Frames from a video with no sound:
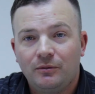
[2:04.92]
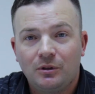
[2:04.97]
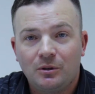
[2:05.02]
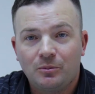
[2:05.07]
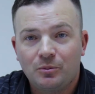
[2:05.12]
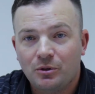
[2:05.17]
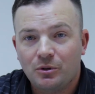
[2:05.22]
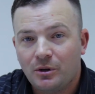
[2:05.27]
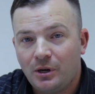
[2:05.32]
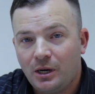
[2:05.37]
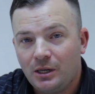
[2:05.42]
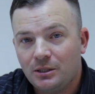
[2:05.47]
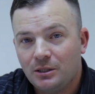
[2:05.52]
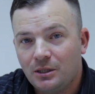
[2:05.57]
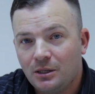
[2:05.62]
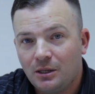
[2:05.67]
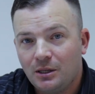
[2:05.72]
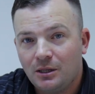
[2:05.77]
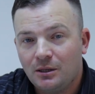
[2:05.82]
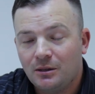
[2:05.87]
you're a
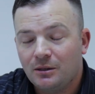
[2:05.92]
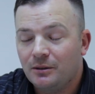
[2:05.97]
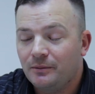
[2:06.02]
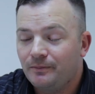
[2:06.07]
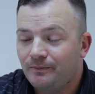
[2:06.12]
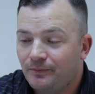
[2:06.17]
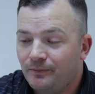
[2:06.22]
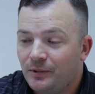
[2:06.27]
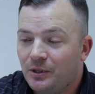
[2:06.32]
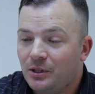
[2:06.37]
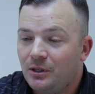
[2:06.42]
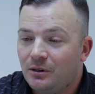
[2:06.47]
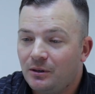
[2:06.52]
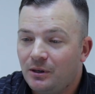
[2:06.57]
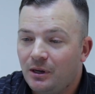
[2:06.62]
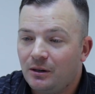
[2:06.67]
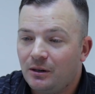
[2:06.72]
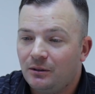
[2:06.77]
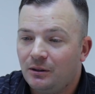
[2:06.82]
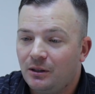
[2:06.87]
procrastinator, you're out of